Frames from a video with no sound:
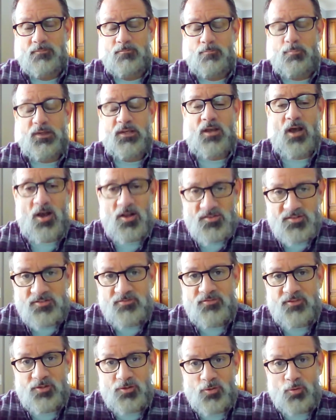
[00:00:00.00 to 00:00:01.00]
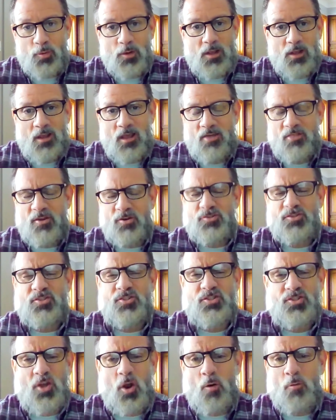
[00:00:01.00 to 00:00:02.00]
Because of you, there's
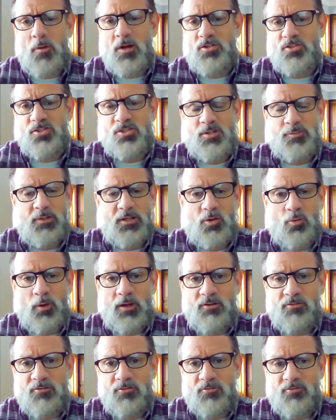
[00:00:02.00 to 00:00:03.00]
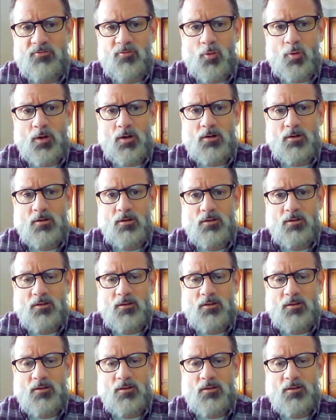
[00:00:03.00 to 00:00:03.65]
so much to be grateful for.